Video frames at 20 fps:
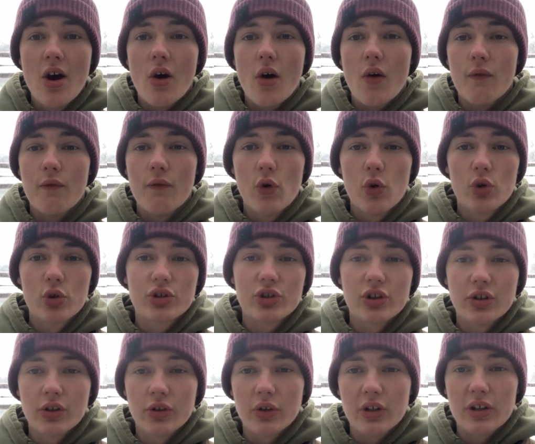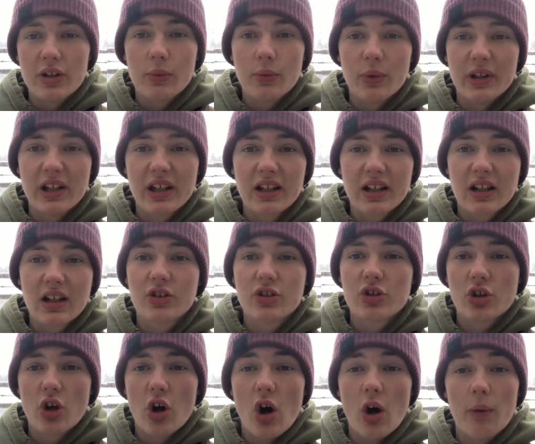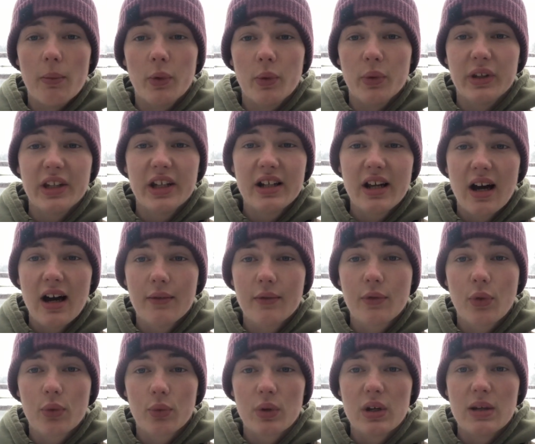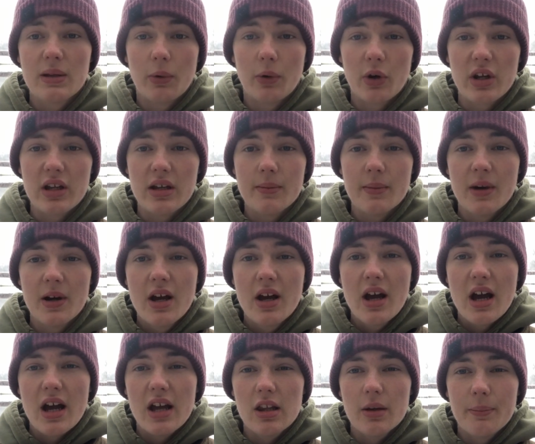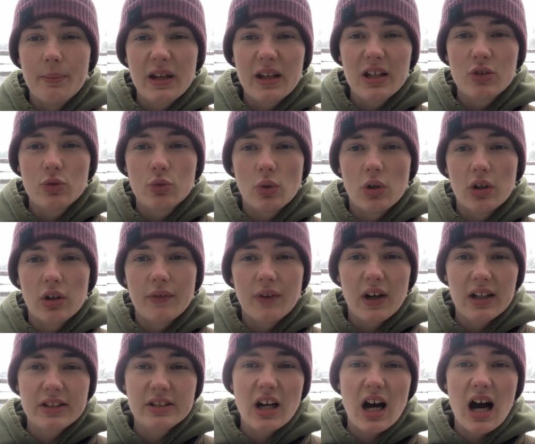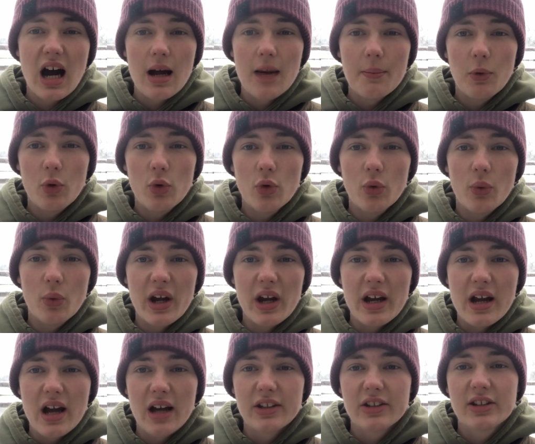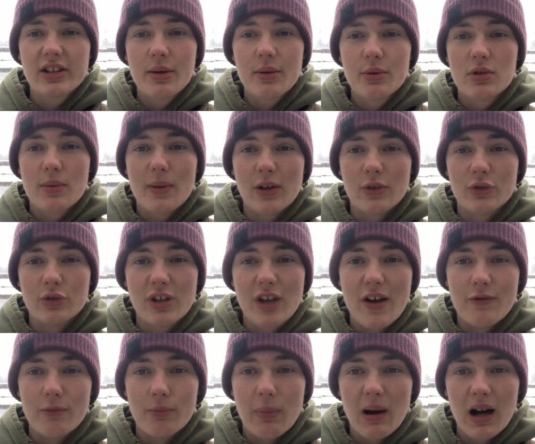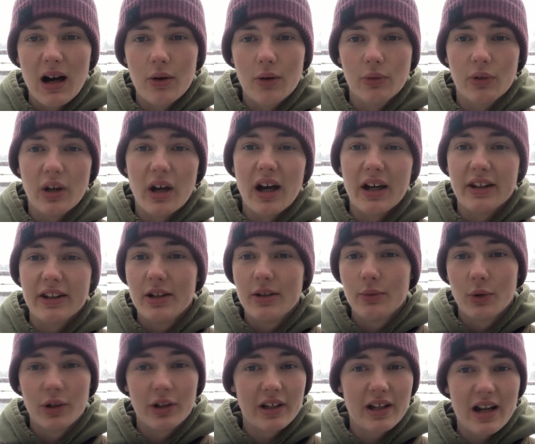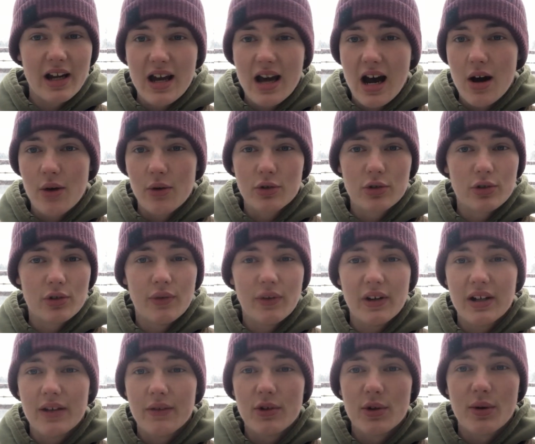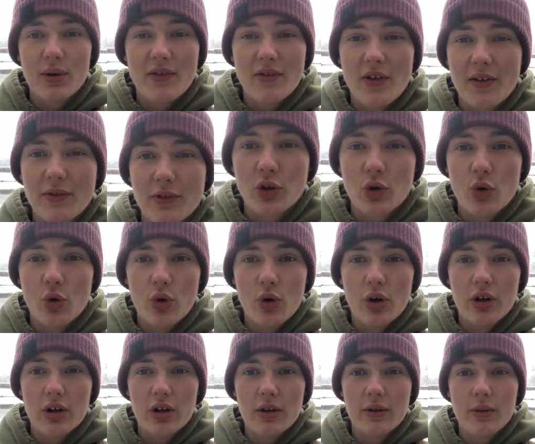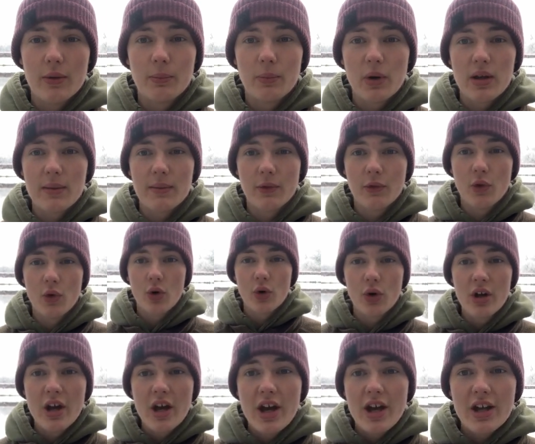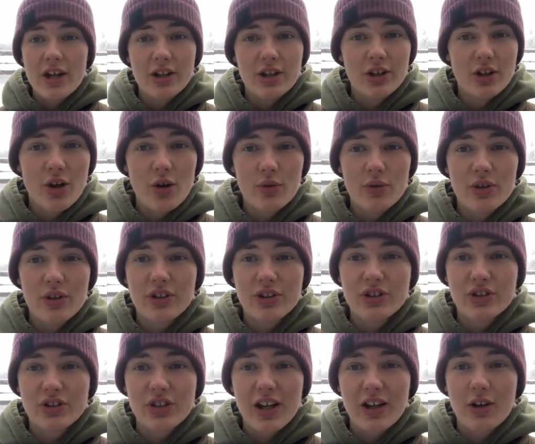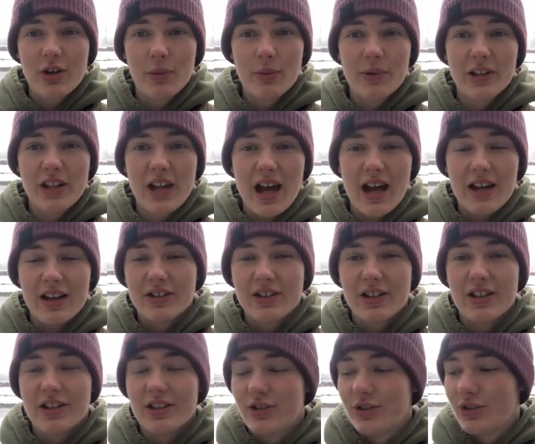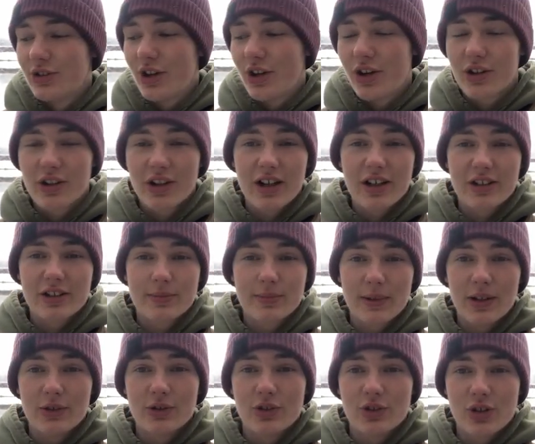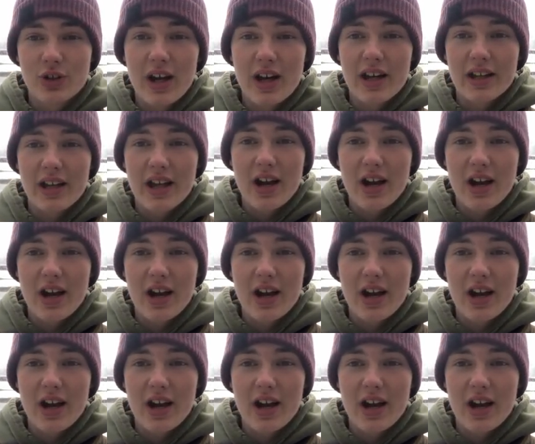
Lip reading: Unfortunately, we didn't catch a carp, but we did have 3 bream. And the biggest one I've had to eyeball the weight, I'd say was about £7. I didn't want to get it out because if any of you have ever caught a bream before, you know that they stink up your net and it's not a nice smell to try and